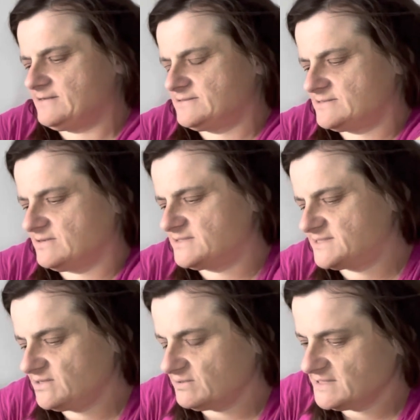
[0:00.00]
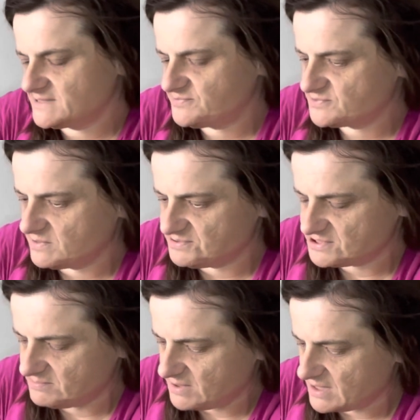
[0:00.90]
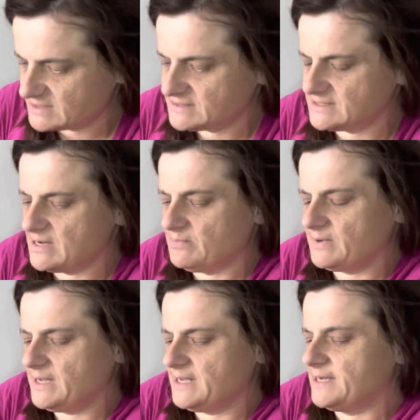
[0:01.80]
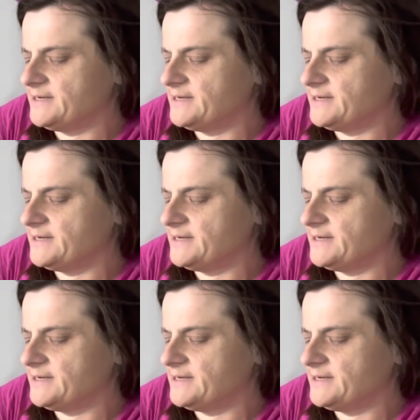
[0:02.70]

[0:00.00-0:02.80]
So it's the only subscription box that we